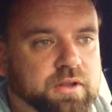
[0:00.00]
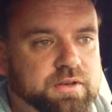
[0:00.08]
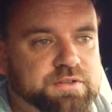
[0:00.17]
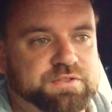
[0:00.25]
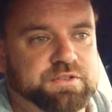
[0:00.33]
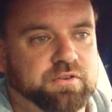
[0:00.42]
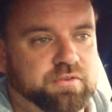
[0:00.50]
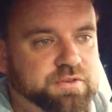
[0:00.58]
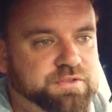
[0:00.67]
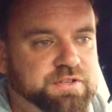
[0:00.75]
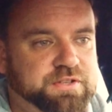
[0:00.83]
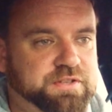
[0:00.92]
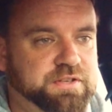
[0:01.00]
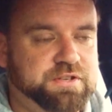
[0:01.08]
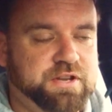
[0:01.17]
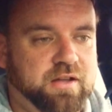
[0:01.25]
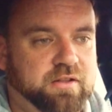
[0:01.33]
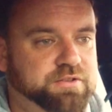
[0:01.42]
in a 0 to 60
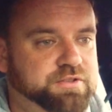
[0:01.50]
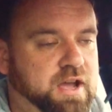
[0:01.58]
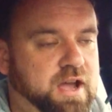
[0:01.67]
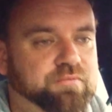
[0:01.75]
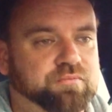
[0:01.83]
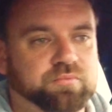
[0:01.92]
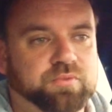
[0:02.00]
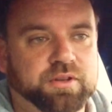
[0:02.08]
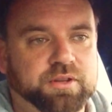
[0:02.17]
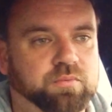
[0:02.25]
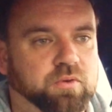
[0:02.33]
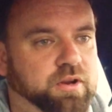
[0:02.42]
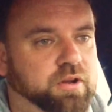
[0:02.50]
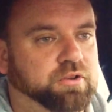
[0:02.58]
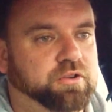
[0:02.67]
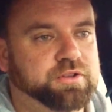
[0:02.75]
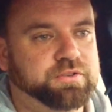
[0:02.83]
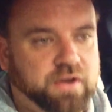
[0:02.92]
challenge, I really want a
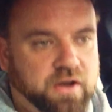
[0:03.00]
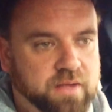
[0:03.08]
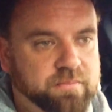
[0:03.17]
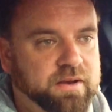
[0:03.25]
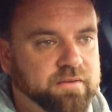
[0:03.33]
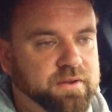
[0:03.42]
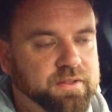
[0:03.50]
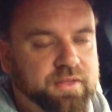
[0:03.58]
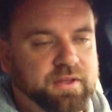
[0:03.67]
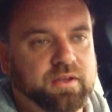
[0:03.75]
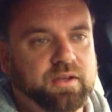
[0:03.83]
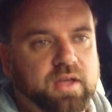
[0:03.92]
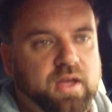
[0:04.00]
good time and everything.